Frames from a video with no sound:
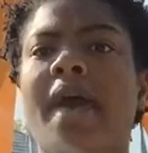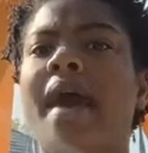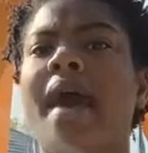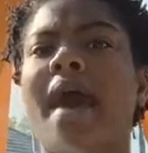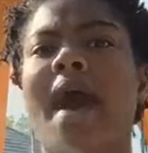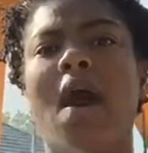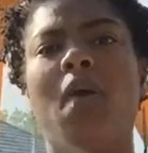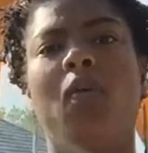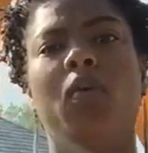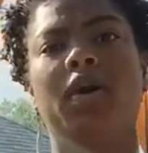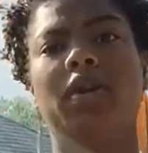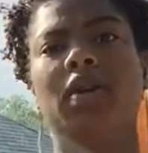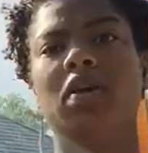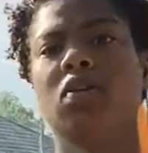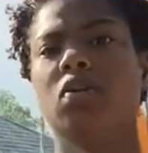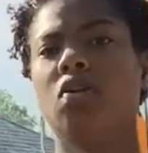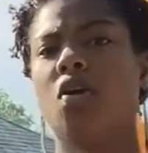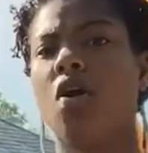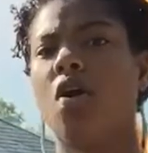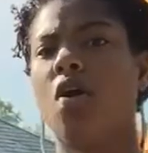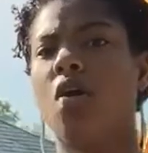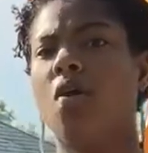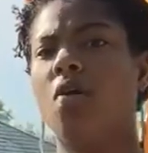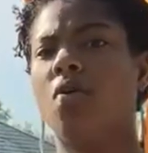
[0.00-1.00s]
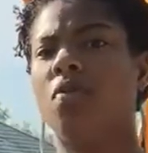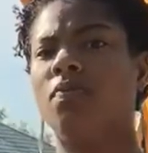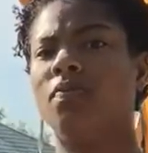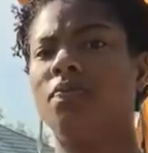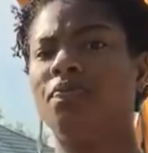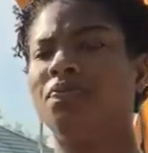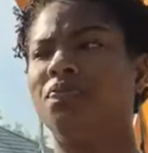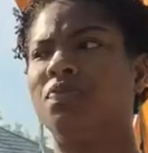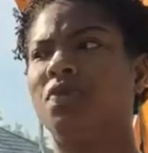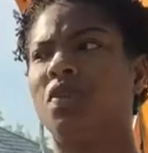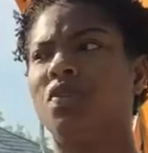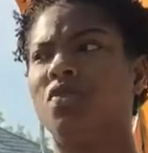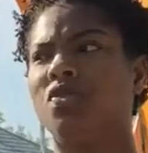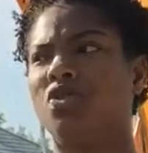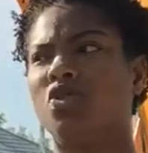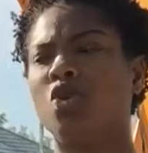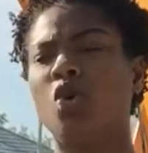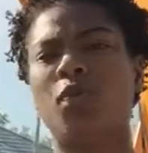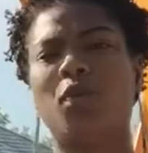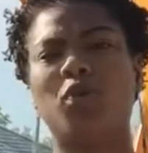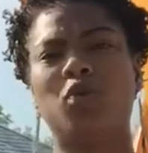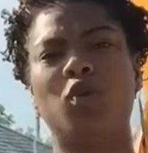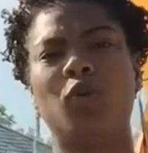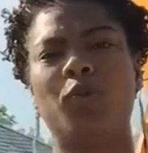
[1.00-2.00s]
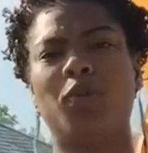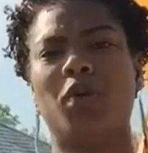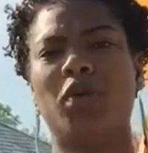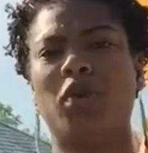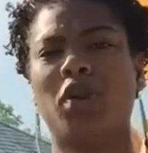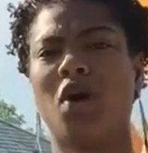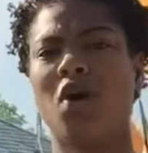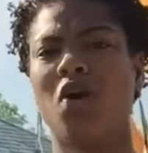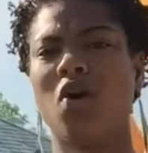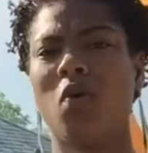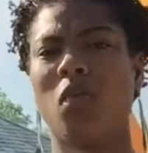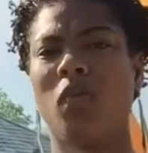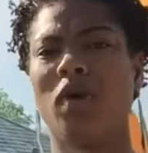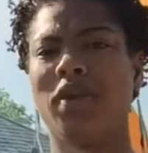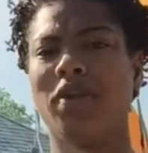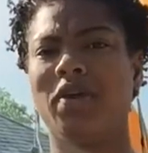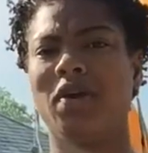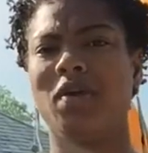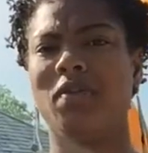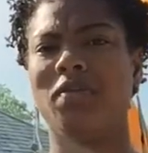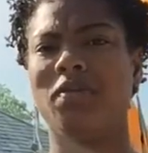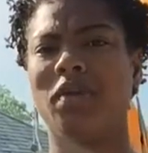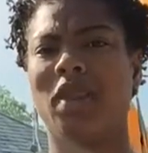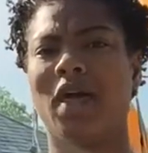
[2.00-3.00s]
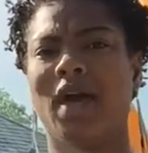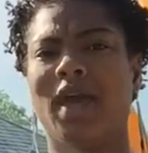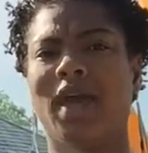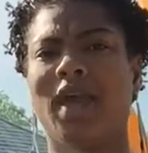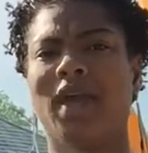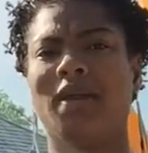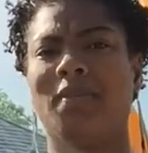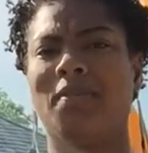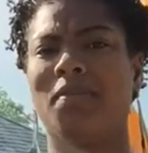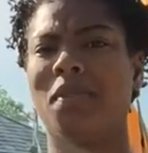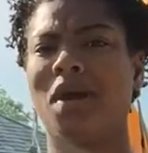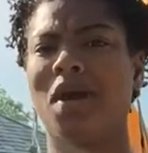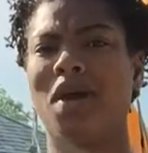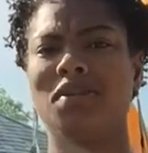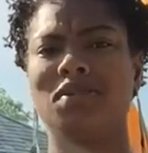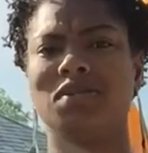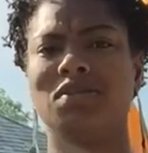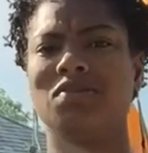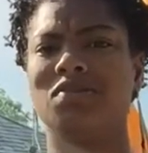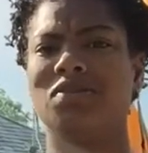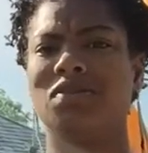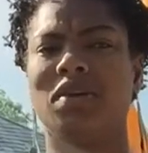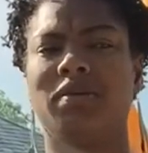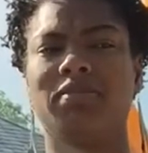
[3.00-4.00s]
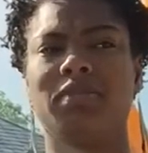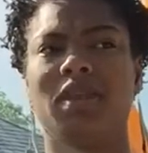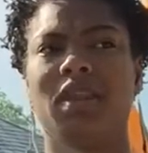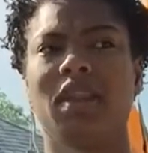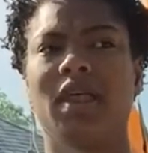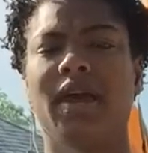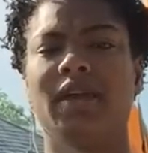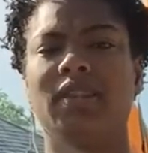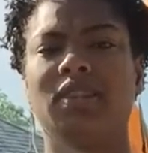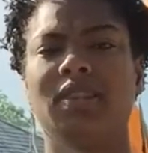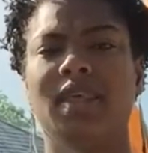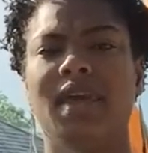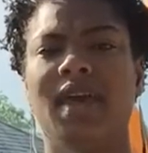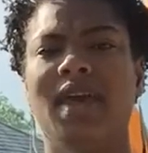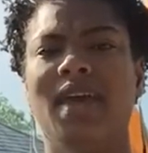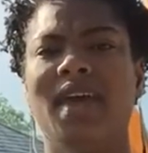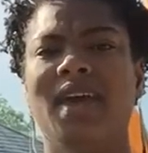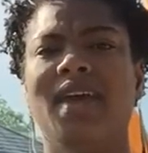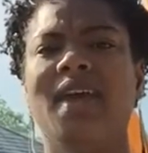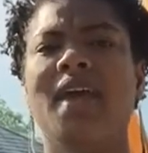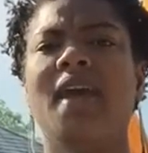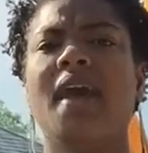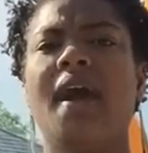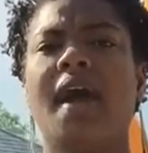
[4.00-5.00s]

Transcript: I wouldn't go super duper long with them, like months or something like that.